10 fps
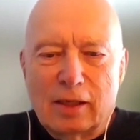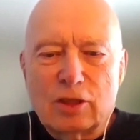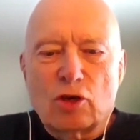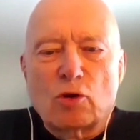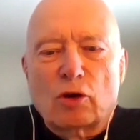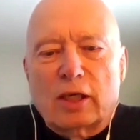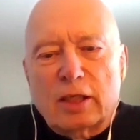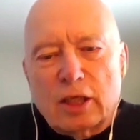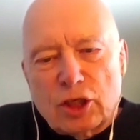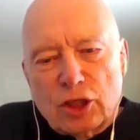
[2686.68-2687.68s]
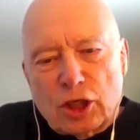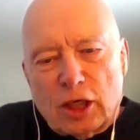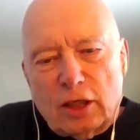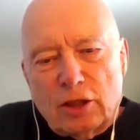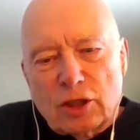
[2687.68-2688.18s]
And so her condition
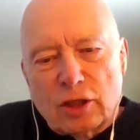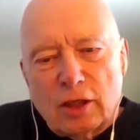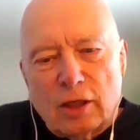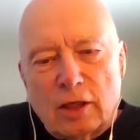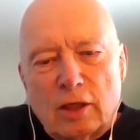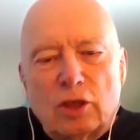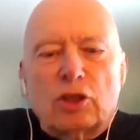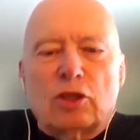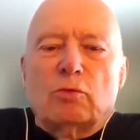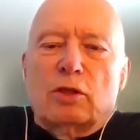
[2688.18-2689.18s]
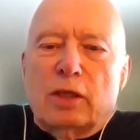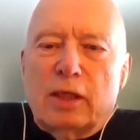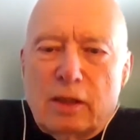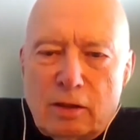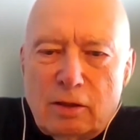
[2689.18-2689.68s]
changed. She was
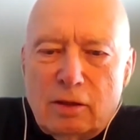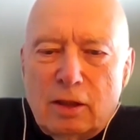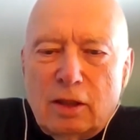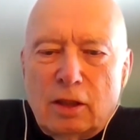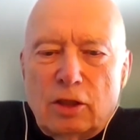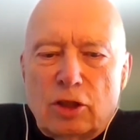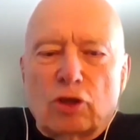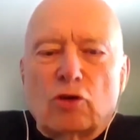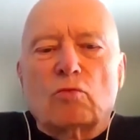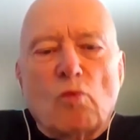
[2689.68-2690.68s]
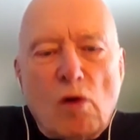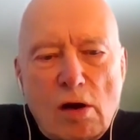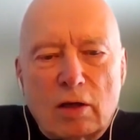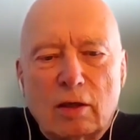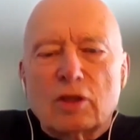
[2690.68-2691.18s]
ill. She couldn't
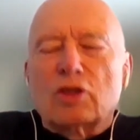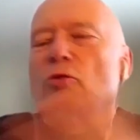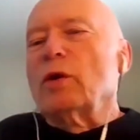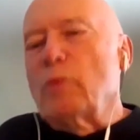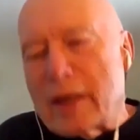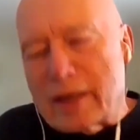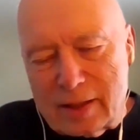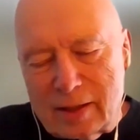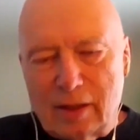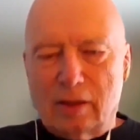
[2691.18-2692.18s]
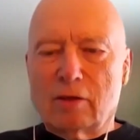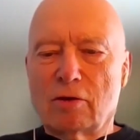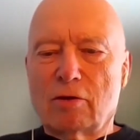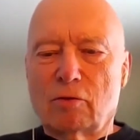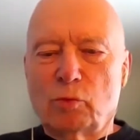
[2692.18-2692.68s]
walk. So we went
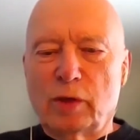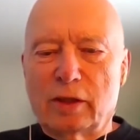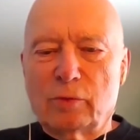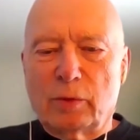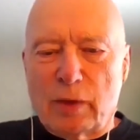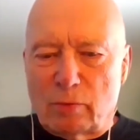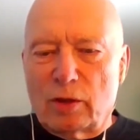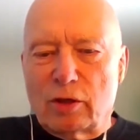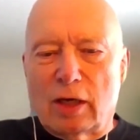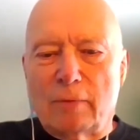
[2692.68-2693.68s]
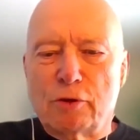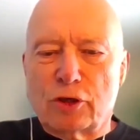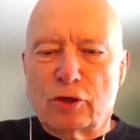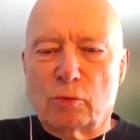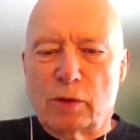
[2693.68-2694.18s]
with her. I
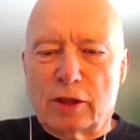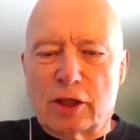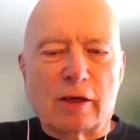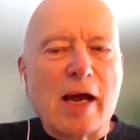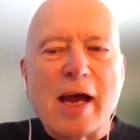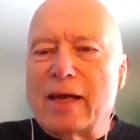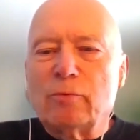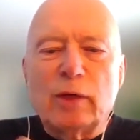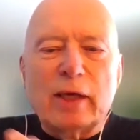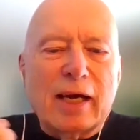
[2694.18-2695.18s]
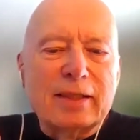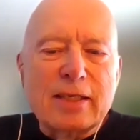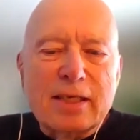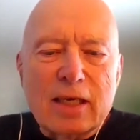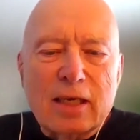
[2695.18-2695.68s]
pushed her wheelchair. And we had
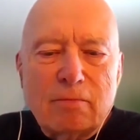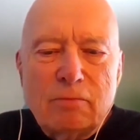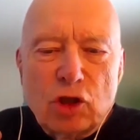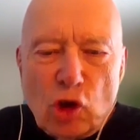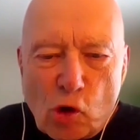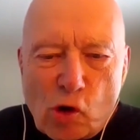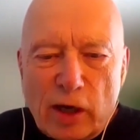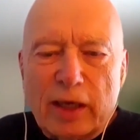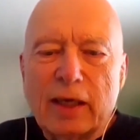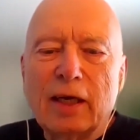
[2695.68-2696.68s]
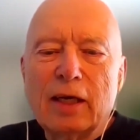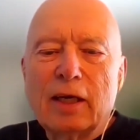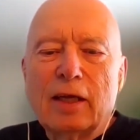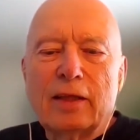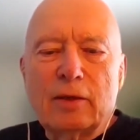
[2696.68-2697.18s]
the same joy
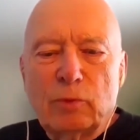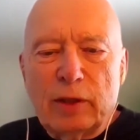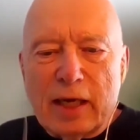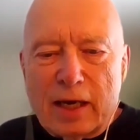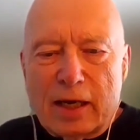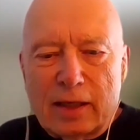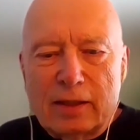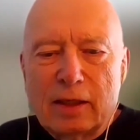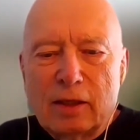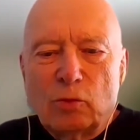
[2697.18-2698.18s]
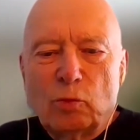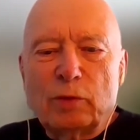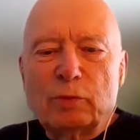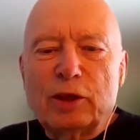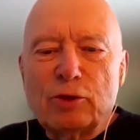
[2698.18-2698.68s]
that we had
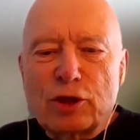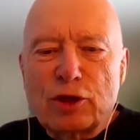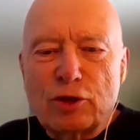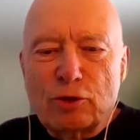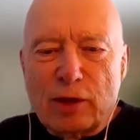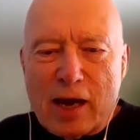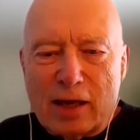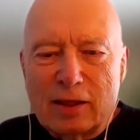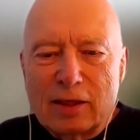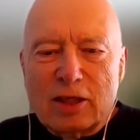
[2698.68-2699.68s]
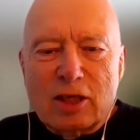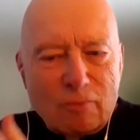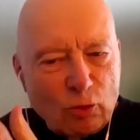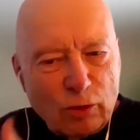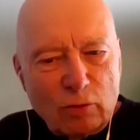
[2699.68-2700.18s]
when we used to do that
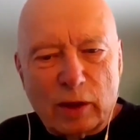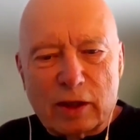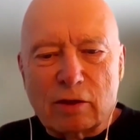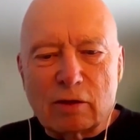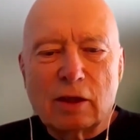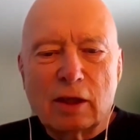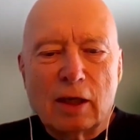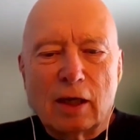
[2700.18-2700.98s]
summer and winter